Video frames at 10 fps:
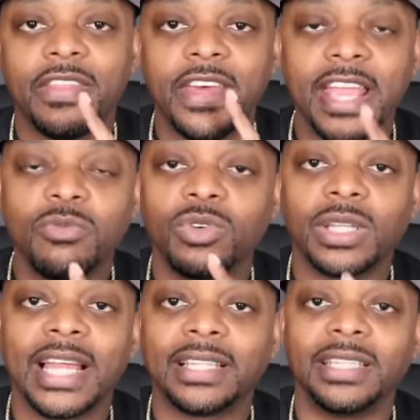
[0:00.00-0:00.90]
They will
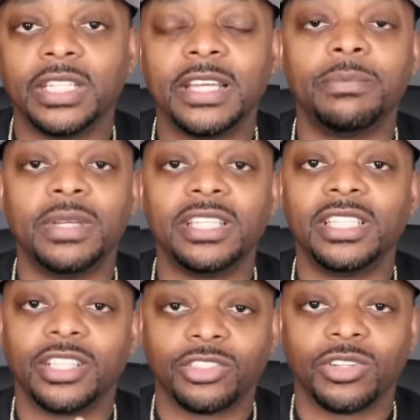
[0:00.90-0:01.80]
likely get
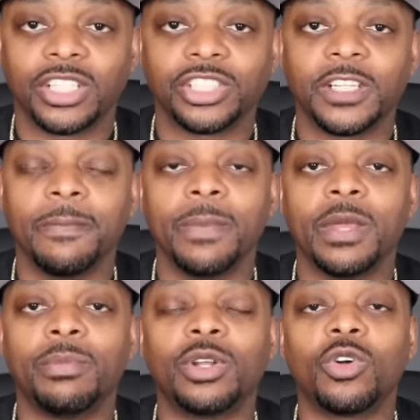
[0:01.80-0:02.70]
busy and crush it.
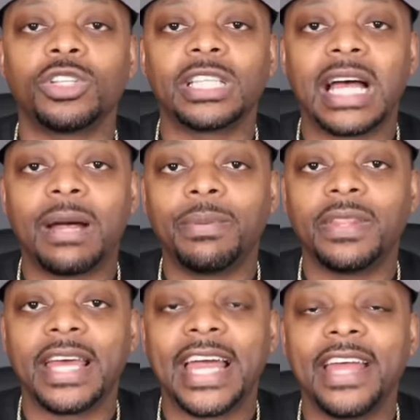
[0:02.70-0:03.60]
But on top
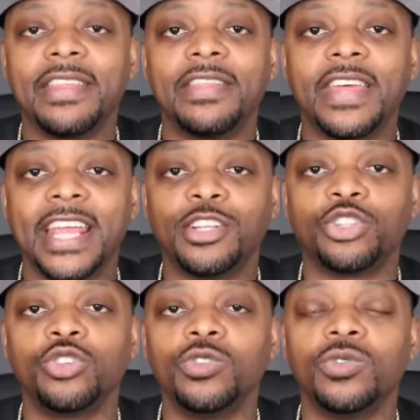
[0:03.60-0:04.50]
of that, they
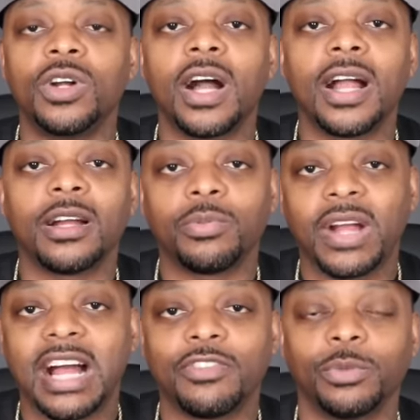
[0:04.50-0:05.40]
too are a
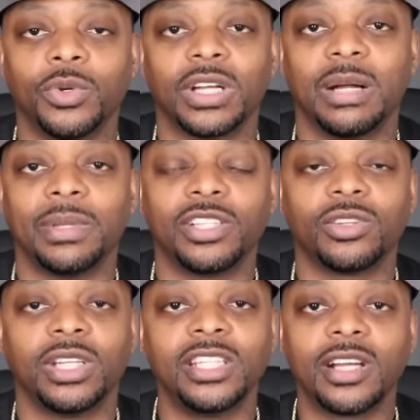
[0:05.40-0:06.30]
profitable company.
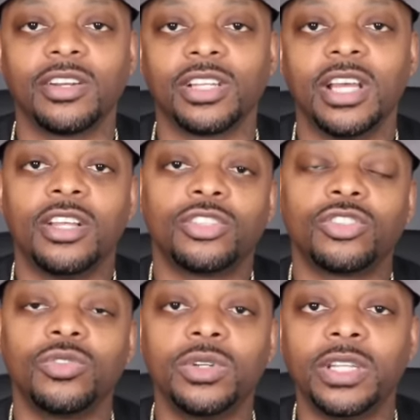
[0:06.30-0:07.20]
So these are
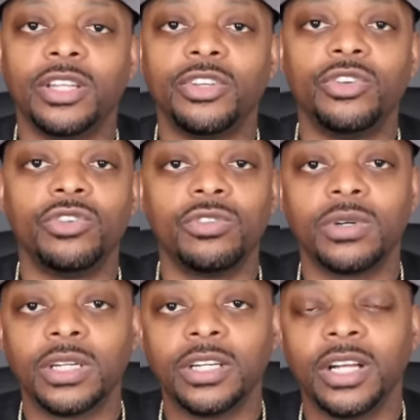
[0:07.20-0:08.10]
two of the
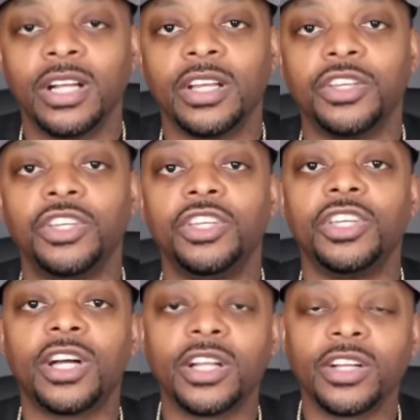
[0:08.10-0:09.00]
newer,
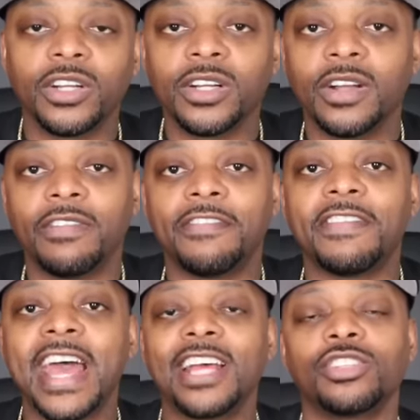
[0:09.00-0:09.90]
younger,
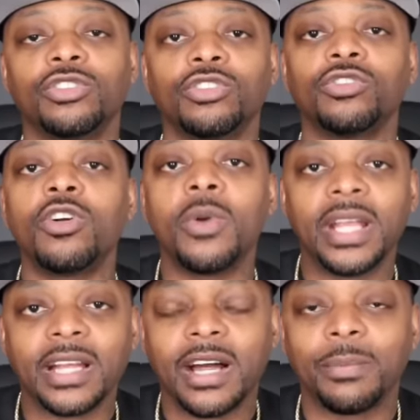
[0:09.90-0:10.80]
faster
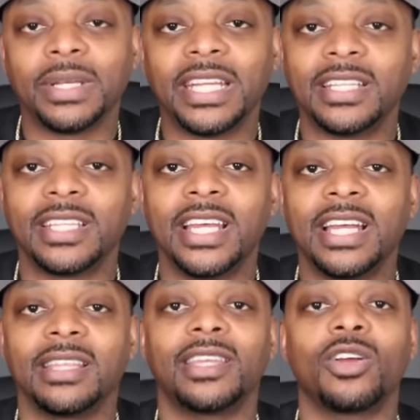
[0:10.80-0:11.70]
growing companies
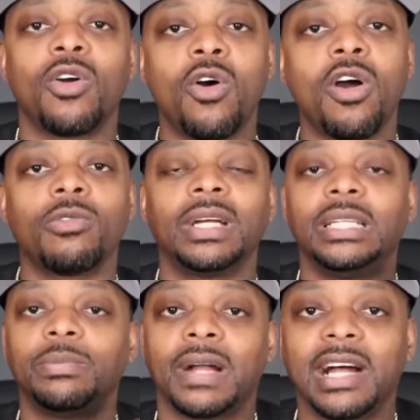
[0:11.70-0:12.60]
that are
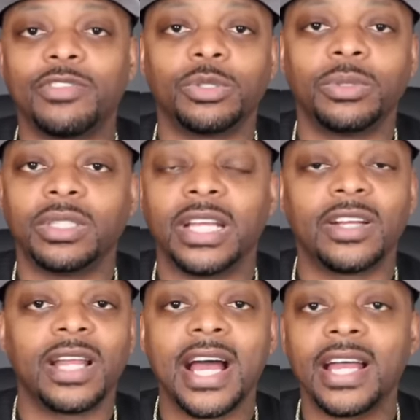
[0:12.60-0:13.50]
already profitable.
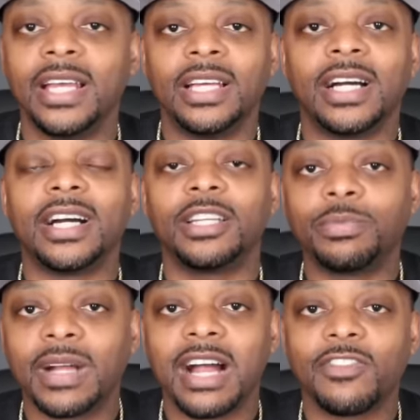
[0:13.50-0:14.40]
They're not
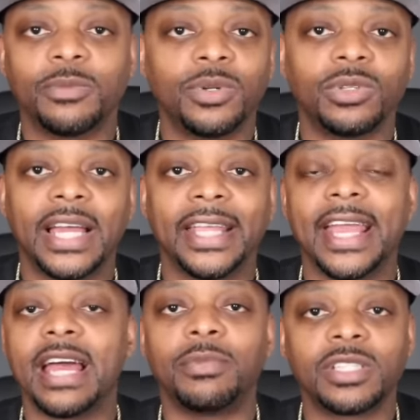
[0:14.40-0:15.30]
unprofitable like
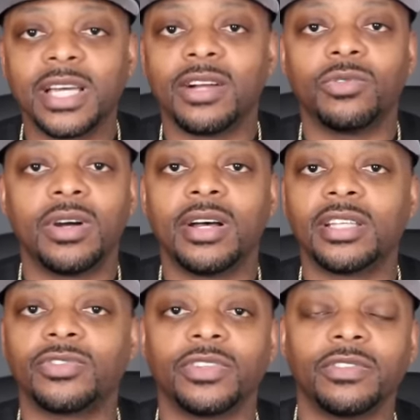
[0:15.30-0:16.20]
Amazon
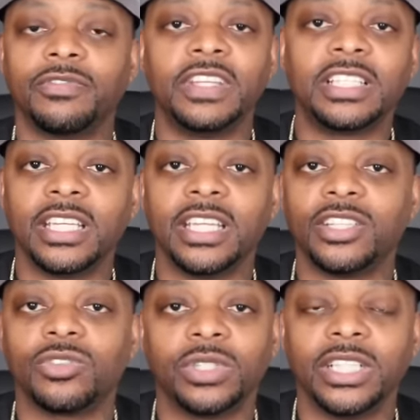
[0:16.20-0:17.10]
was for
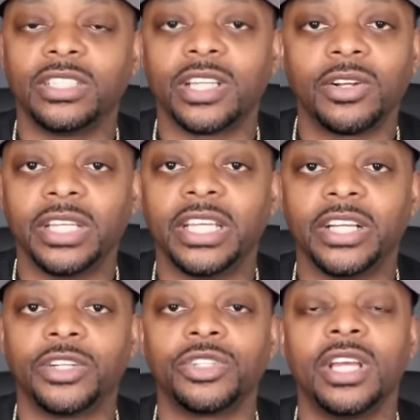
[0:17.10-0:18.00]
15, 20, 30
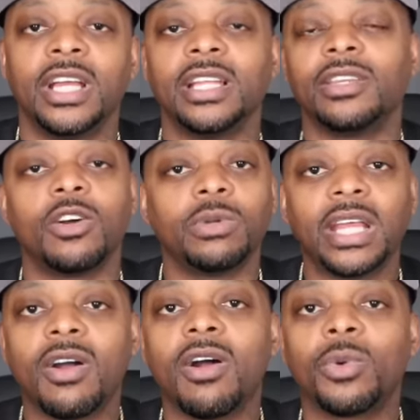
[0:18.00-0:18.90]
years. Nope,
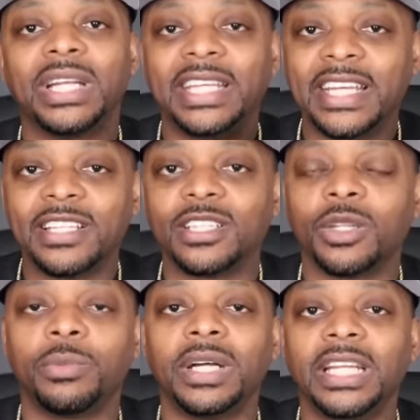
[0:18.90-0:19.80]
they already getting to
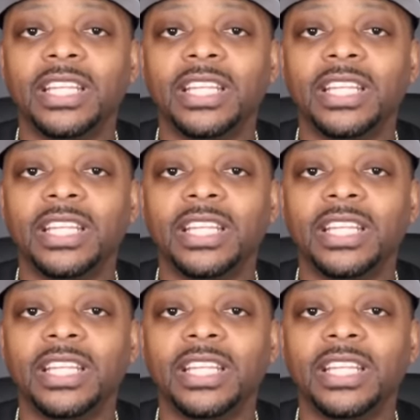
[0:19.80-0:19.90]
the money.